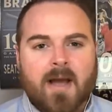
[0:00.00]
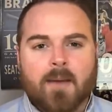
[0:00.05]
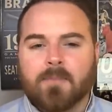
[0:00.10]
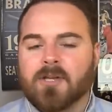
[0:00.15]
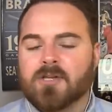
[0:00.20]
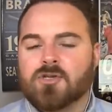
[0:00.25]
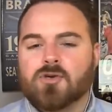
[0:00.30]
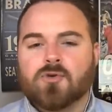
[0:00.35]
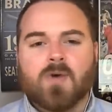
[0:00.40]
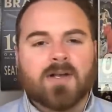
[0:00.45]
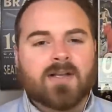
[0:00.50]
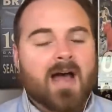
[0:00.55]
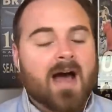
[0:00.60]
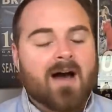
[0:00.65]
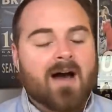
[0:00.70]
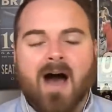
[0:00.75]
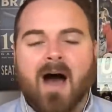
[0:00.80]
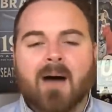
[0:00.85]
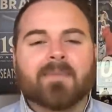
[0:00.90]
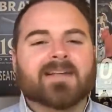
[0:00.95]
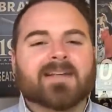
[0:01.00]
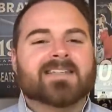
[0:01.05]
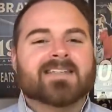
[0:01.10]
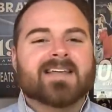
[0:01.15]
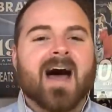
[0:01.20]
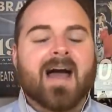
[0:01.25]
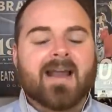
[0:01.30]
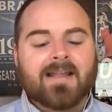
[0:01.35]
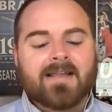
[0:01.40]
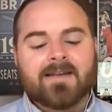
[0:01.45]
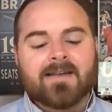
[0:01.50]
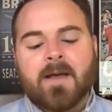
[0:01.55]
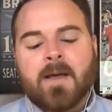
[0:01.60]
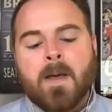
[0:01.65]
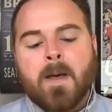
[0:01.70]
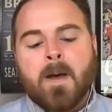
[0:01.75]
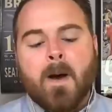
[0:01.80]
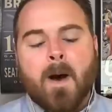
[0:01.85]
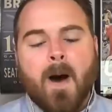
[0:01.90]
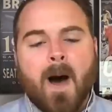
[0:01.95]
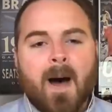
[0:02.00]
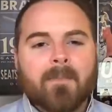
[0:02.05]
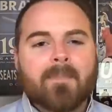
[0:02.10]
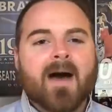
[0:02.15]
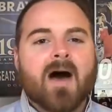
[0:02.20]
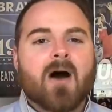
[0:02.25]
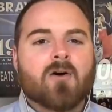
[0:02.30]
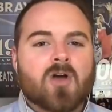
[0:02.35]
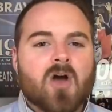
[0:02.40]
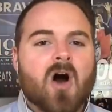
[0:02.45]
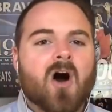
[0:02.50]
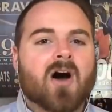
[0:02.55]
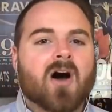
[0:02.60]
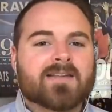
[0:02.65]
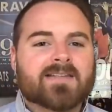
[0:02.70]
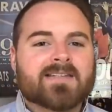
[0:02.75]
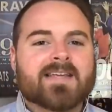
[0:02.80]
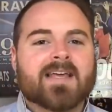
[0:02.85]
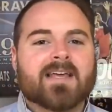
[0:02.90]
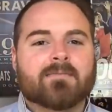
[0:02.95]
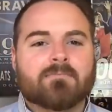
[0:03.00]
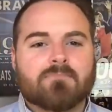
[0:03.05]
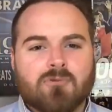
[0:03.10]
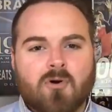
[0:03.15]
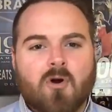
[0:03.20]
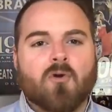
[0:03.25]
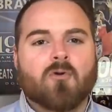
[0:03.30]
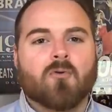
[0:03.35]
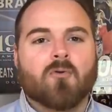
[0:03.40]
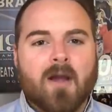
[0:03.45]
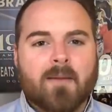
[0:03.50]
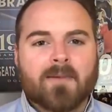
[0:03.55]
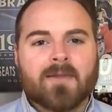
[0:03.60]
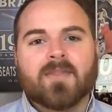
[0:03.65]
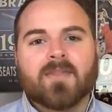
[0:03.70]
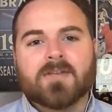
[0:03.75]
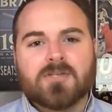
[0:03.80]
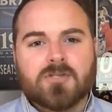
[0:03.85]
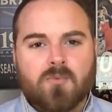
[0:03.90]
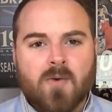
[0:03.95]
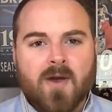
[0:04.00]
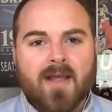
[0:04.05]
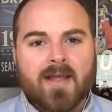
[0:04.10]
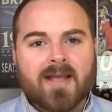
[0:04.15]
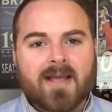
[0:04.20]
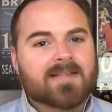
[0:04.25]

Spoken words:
I'm excited about content programming this week.